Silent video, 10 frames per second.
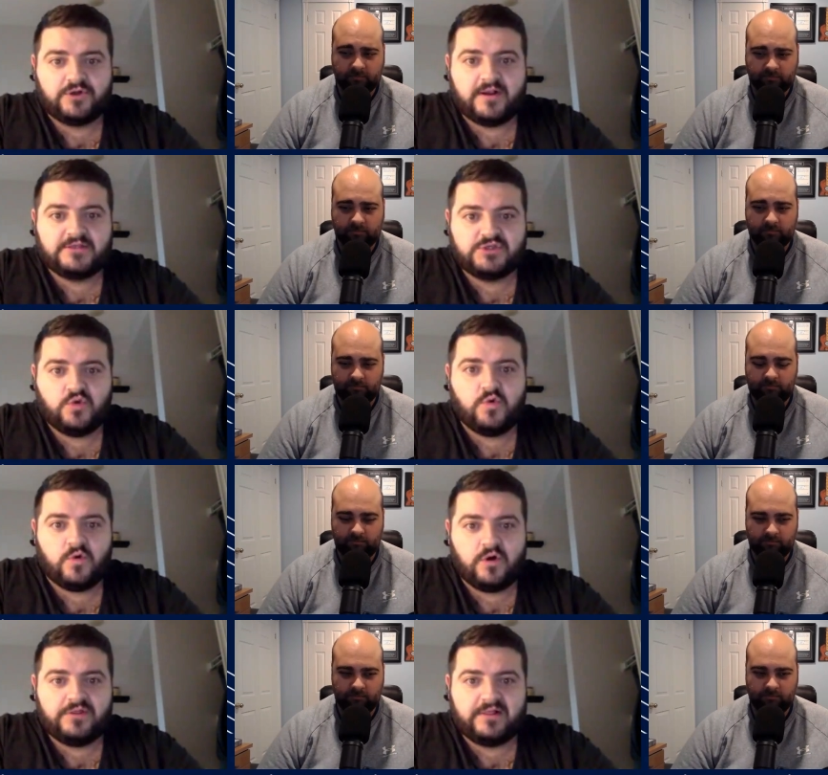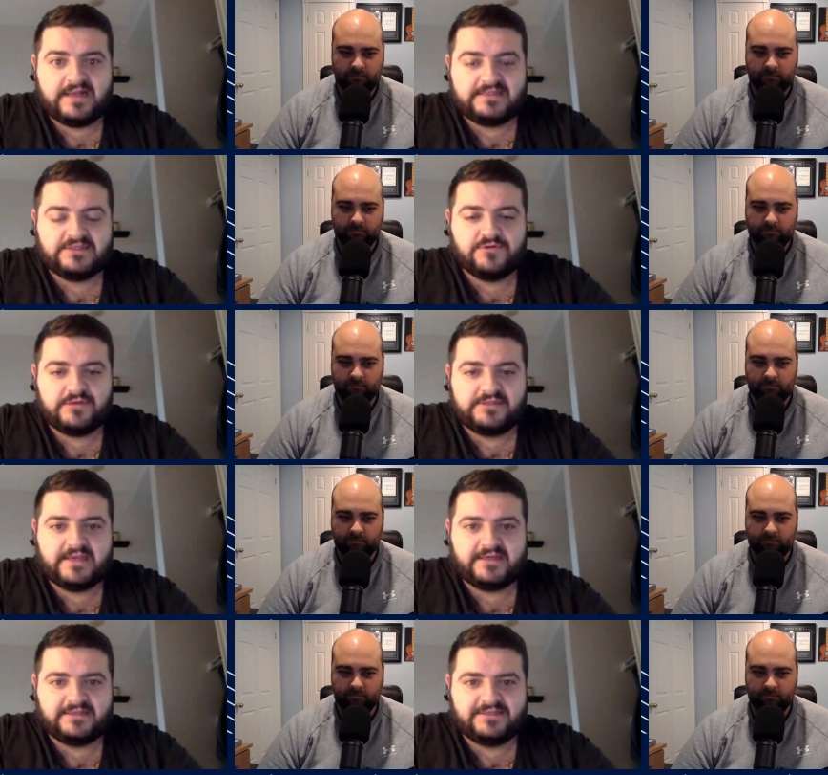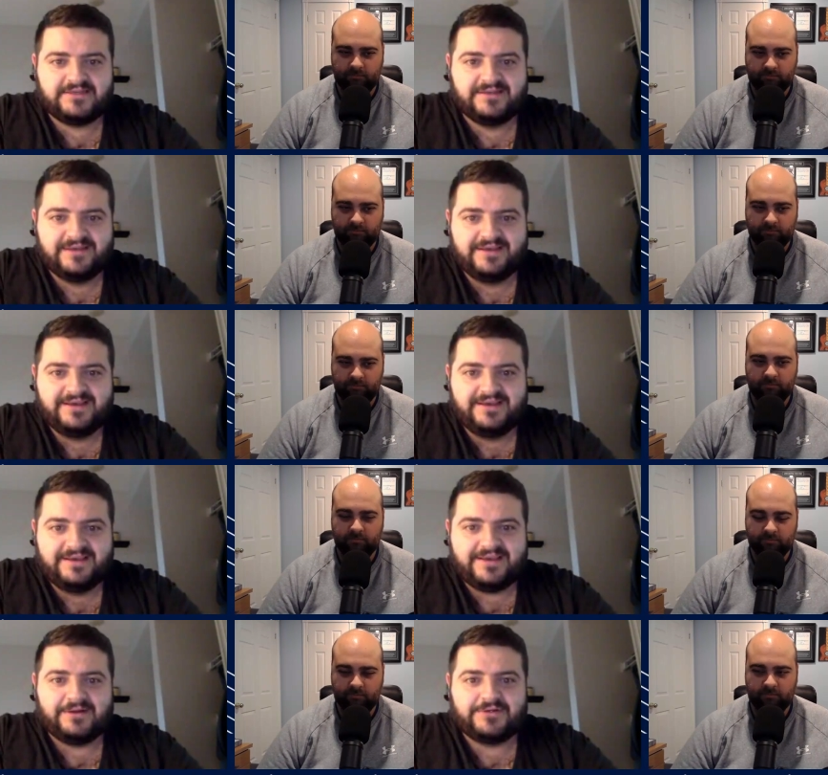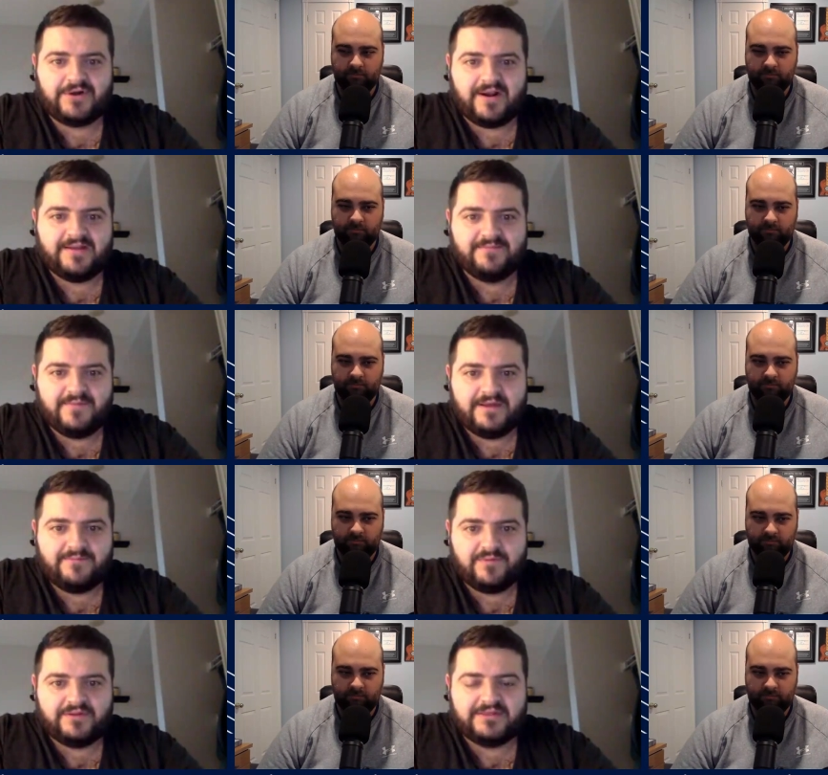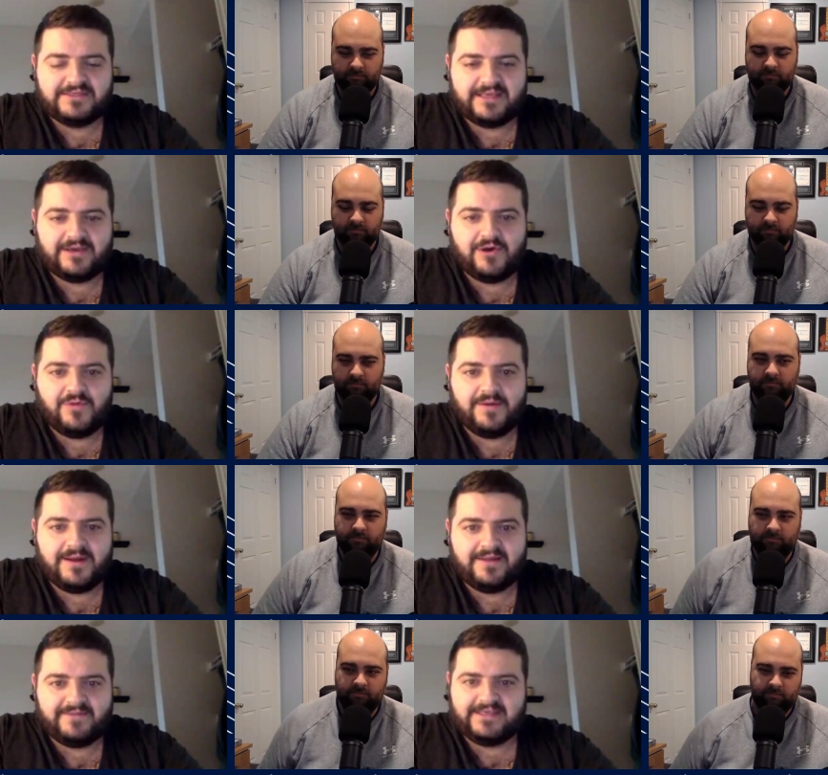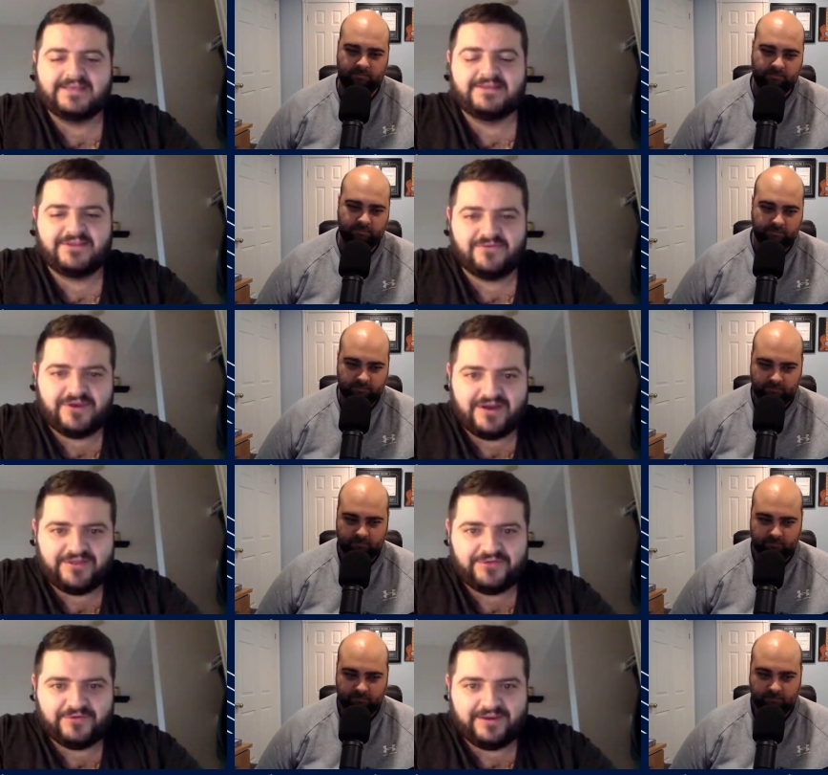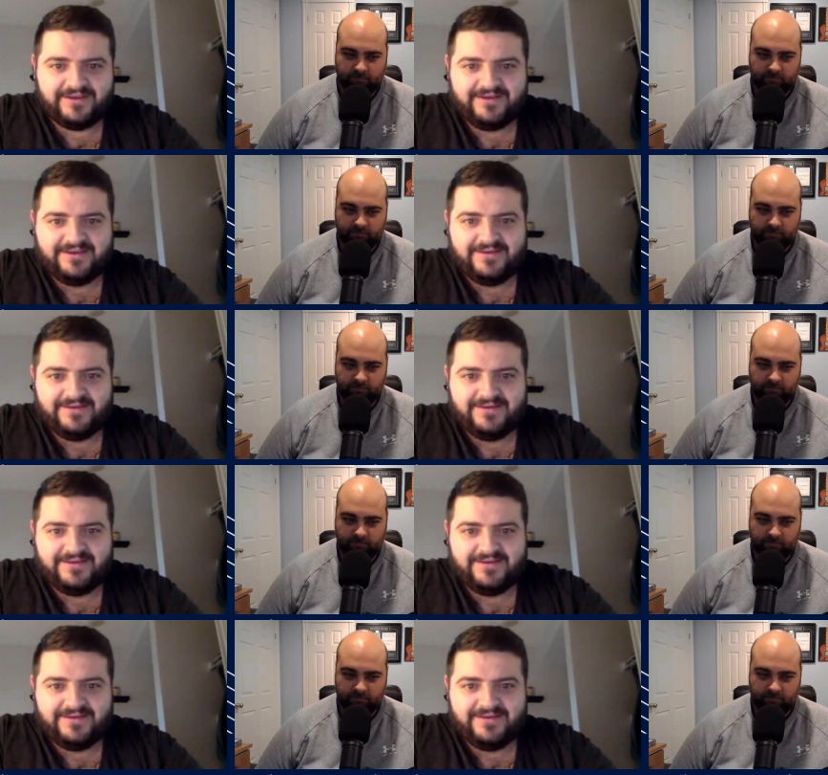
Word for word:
Speaker 1: and try and score in the last 30 seconds and you know try and, and bring this thing home and not have to get to three on three.